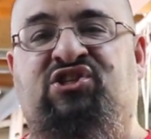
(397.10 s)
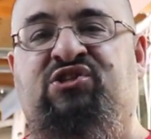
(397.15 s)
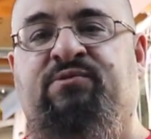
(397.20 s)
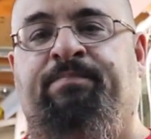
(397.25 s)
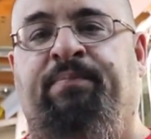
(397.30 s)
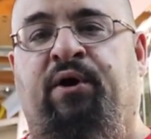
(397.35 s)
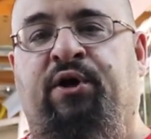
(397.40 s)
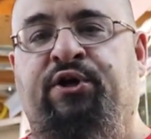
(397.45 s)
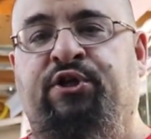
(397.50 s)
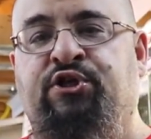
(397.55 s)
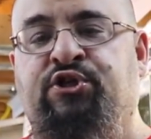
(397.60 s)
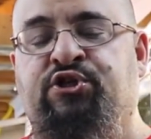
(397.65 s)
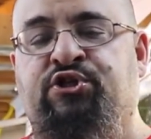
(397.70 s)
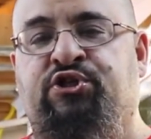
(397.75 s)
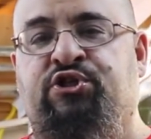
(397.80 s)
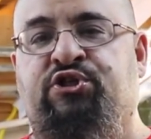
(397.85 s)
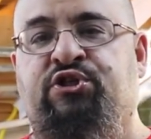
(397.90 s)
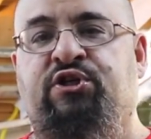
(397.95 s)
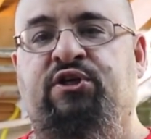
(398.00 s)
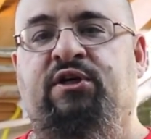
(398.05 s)

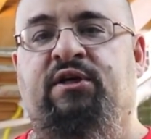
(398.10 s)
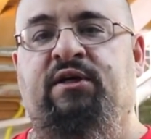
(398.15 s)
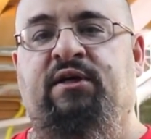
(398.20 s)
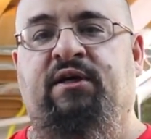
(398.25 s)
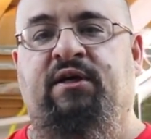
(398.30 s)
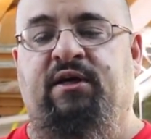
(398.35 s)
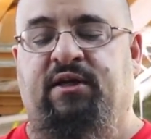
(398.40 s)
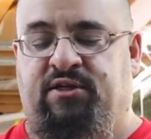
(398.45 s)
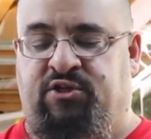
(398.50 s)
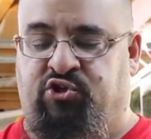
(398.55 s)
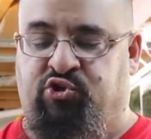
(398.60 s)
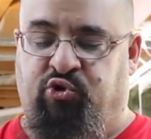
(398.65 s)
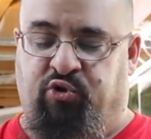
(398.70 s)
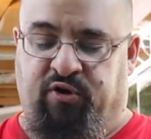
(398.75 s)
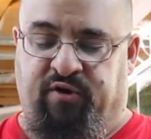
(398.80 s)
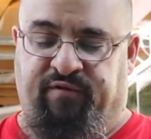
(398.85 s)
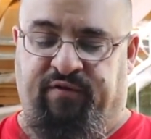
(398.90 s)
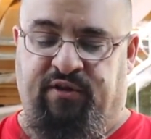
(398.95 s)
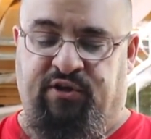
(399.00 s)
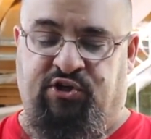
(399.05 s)
sponge,
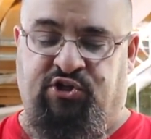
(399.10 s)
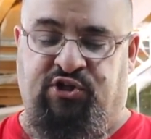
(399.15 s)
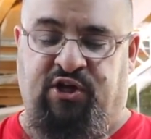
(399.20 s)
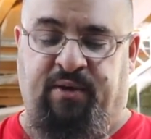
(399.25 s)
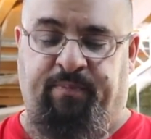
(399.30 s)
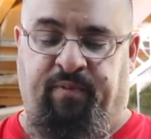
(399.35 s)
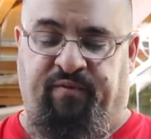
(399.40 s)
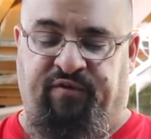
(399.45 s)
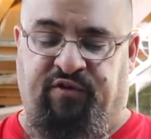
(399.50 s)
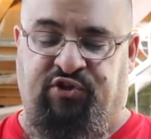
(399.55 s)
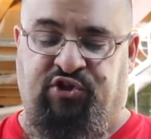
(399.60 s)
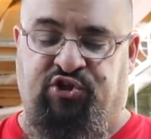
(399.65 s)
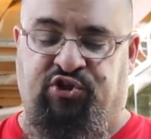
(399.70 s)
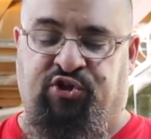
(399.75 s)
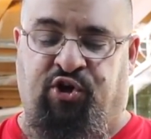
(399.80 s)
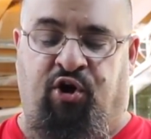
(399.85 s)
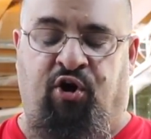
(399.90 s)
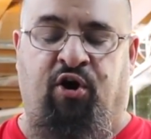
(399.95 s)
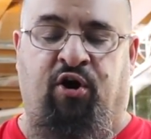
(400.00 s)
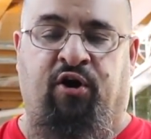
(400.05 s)
sort of in the shape of a
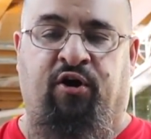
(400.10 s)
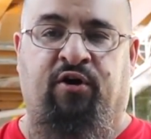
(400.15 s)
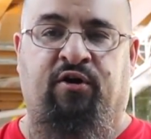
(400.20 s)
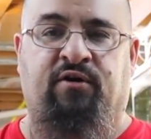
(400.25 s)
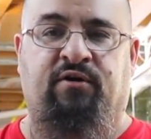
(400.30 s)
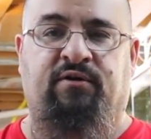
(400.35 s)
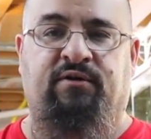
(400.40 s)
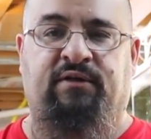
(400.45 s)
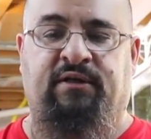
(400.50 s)
star,